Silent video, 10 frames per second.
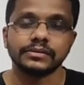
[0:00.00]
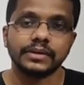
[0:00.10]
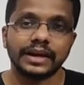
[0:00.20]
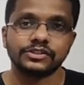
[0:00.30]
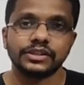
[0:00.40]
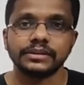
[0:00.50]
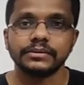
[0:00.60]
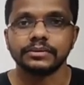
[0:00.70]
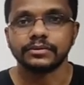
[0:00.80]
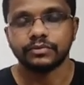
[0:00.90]
actually
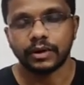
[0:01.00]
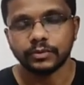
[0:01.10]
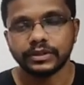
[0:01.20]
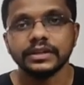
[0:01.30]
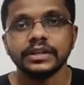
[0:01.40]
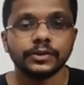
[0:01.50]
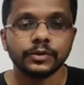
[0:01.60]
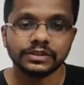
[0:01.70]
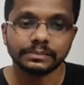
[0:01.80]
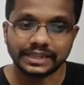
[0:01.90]
found
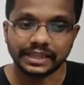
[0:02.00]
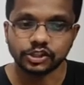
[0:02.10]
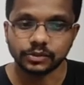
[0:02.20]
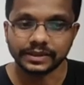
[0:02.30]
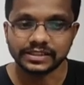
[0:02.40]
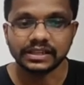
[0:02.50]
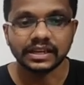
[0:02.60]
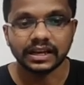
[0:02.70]
using metagenomics